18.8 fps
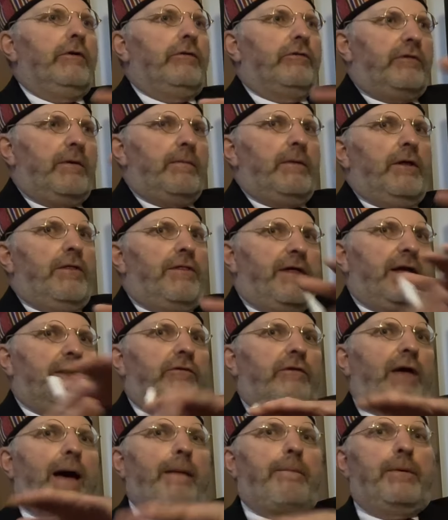Similar
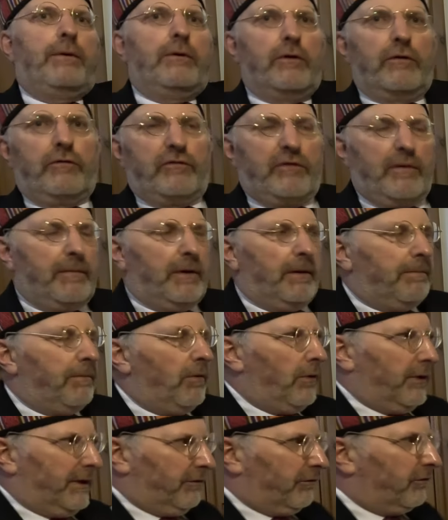things happened at similar
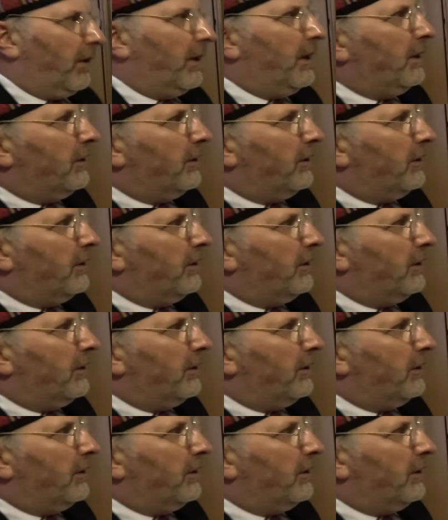points.